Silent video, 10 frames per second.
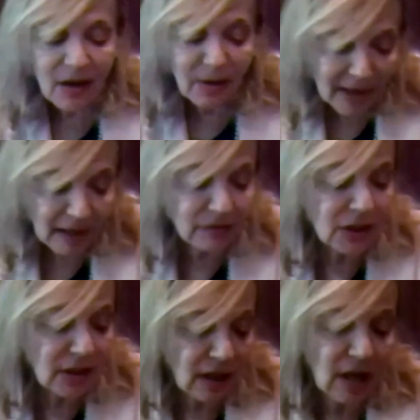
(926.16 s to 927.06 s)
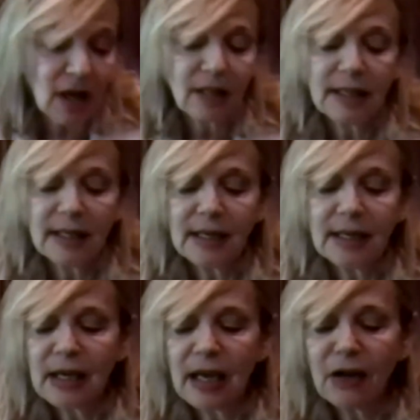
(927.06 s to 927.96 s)
about
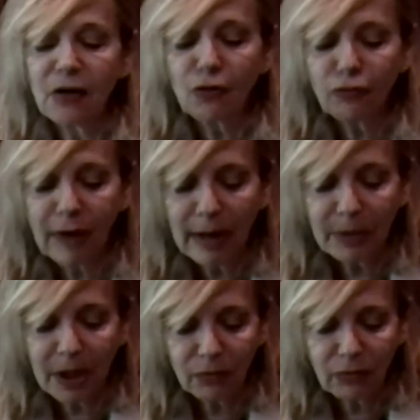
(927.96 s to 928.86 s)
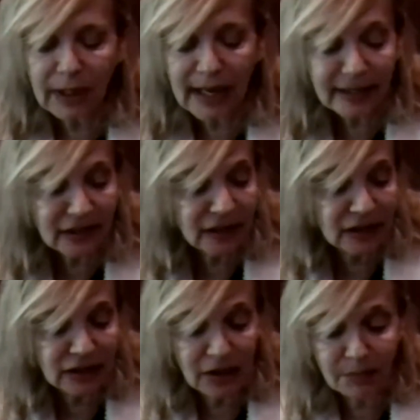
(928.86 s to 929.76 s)
the incredible
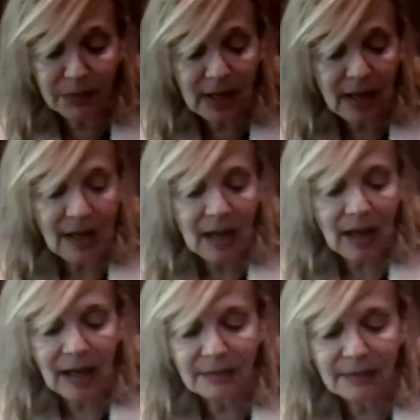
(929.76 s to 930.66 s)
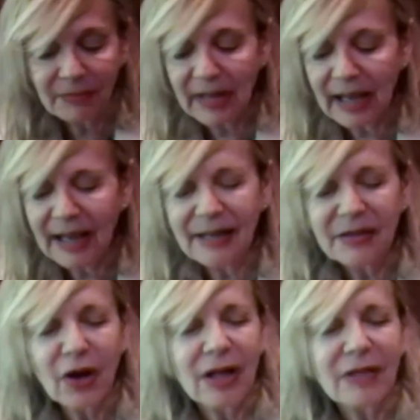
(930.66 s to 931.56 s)
relationship and
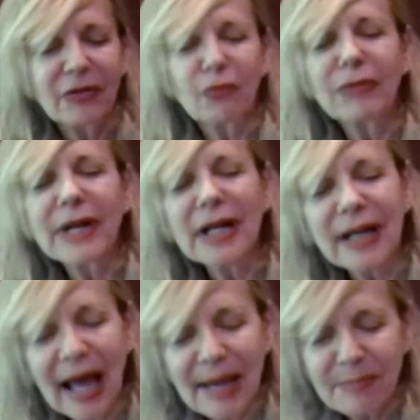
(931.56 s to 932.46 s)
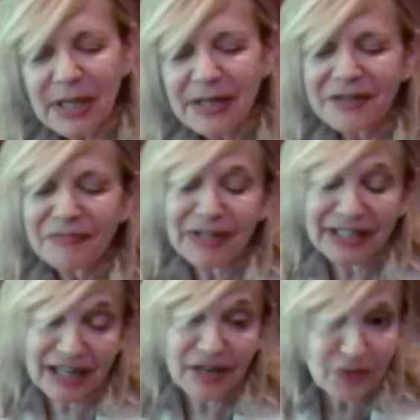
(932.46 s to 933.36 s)
the realignment,
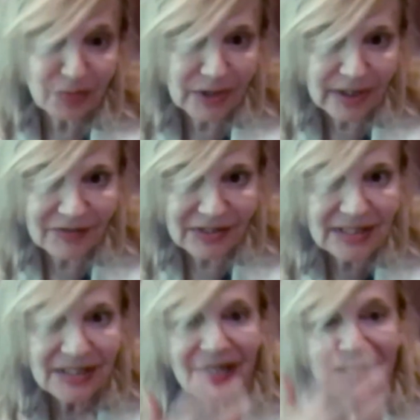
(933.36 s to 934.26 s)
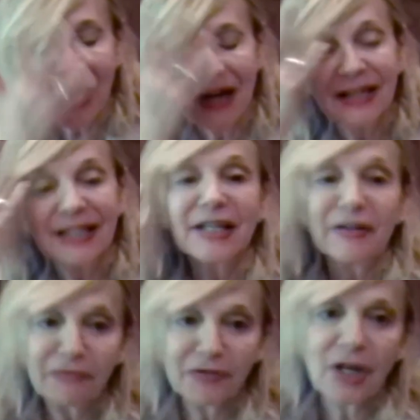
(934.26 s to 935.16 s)
which I do believe is a tectonic
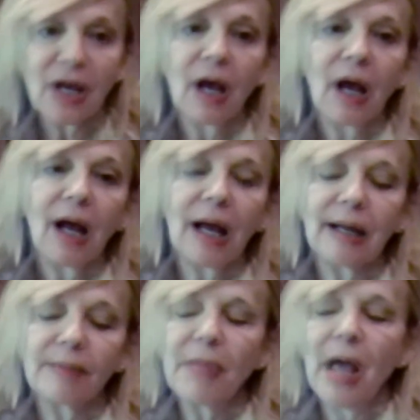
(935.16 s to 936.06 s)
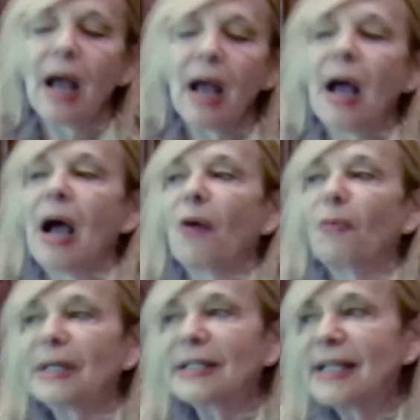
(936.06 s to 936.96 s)
shift,
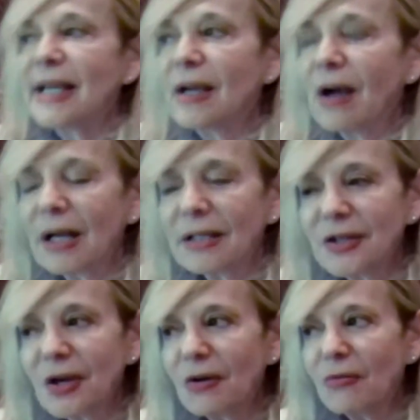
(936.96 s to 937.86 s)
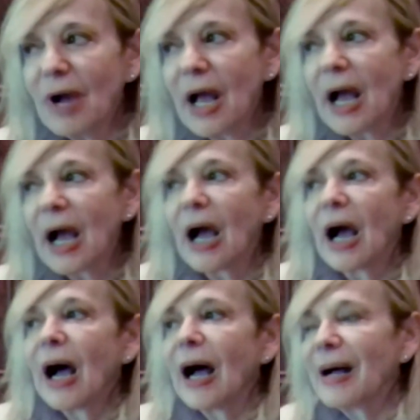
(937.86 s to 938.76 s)
we see also
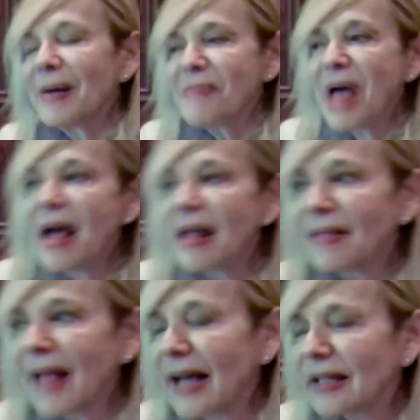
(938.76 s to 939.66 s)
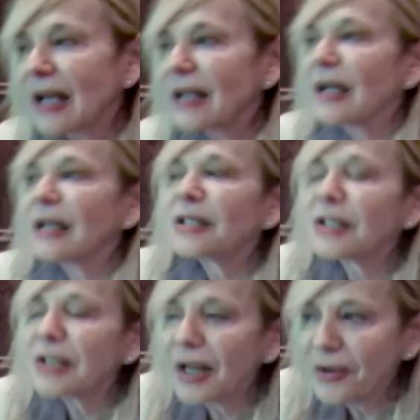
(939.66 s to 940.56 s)
that
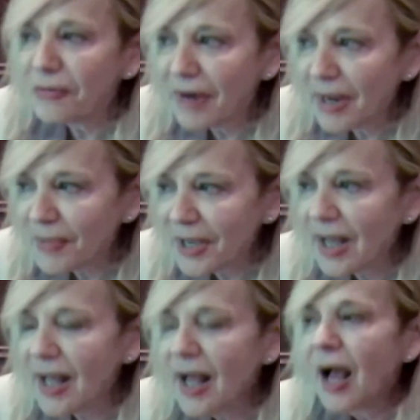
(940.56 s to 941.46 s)
Saudi Arabia